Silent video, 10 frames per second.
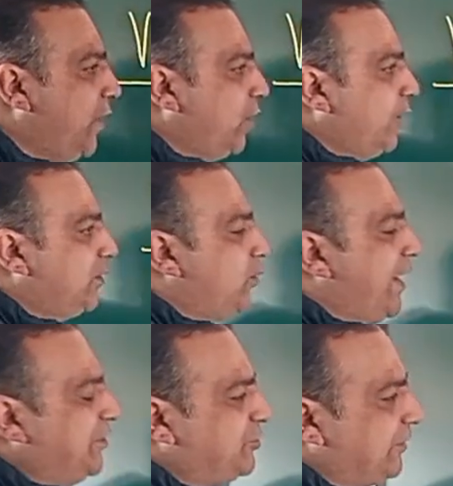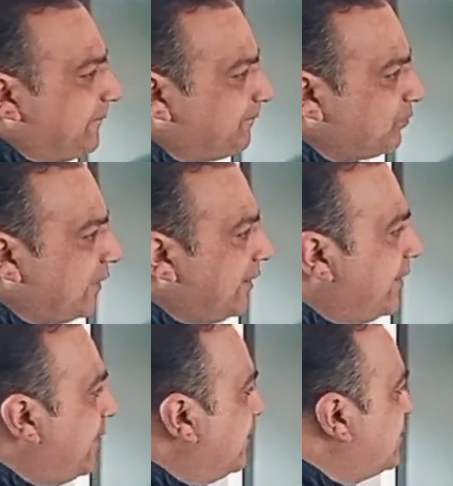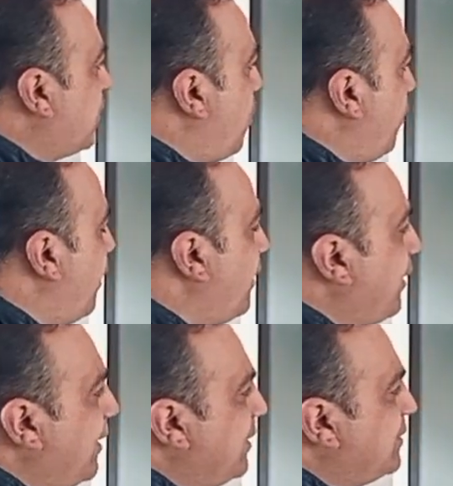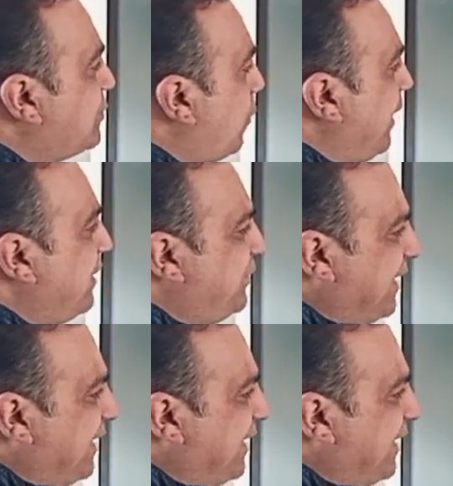wave equation. So in